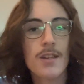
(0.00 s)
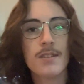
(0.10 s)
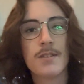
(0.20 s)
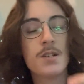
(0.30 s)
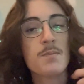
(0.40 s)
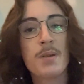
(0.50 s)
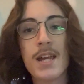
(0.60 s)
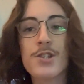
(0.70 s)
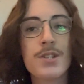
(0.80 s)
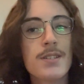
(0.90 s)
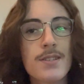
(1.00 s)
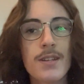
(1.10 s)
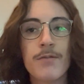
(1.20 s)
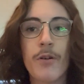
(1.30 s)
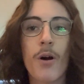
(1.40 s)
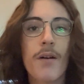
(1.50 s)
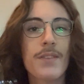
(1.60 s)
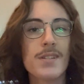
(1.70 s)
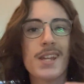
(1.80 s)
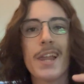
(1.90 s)
There's patience
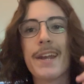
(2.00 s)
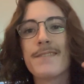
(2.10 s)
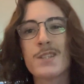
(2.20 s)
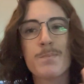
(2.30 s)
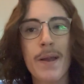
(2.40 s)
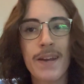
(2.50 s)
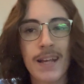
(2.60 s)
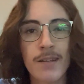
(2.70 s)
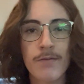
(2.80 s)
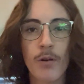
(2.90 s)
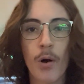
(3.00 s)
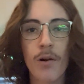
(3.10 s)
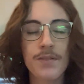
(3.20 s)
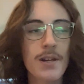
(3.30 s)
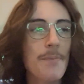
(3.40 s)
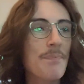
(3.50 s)
involved, there's a lot of spending involved.